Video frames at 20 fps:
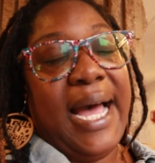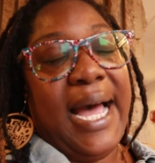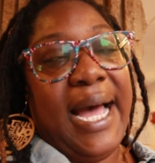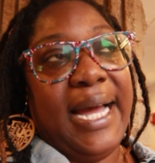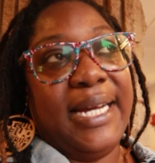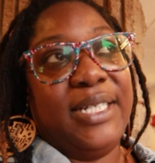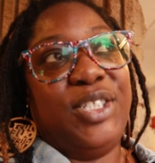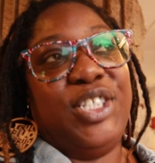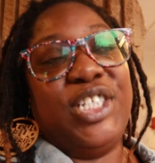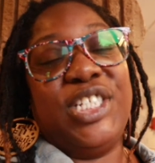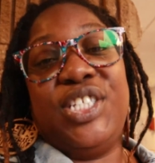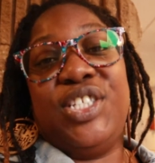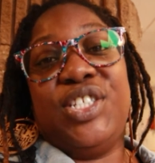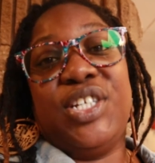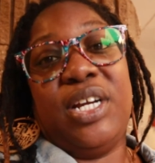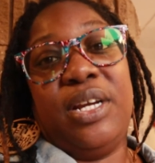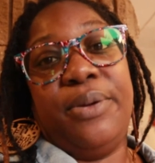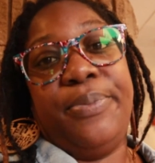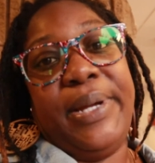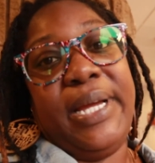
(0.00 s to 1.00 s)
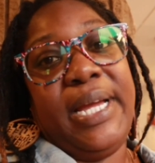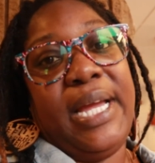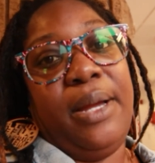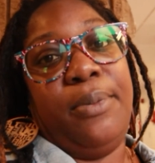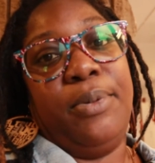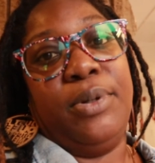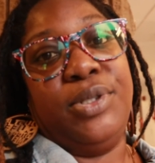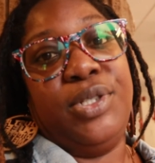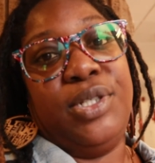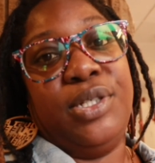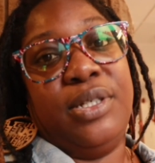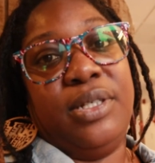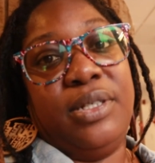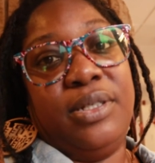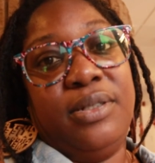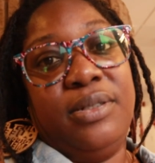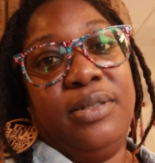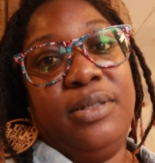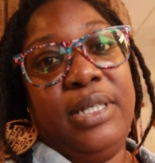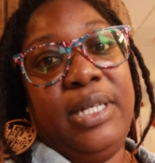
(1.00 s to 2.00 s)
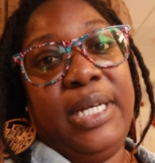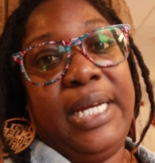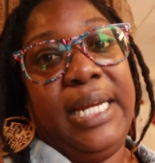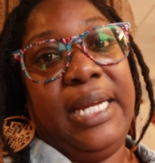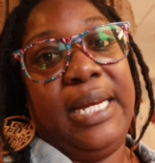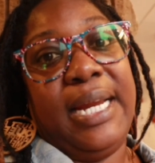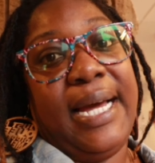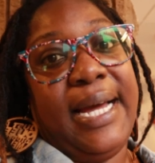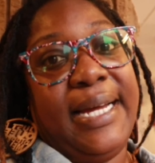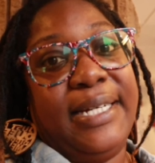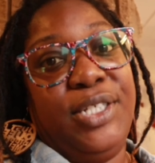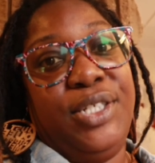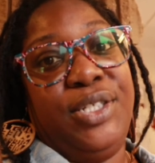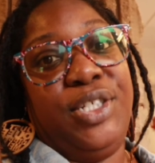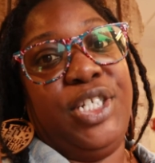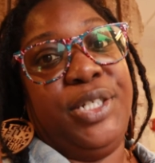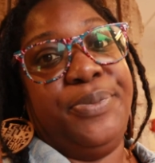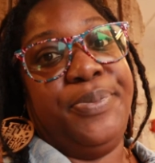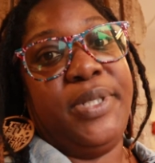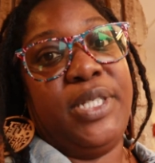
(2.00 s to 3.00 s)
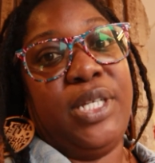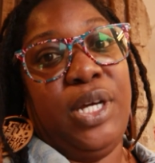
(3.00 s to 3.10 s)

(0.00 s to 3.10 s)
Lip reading: I just started being able to eat ice chips,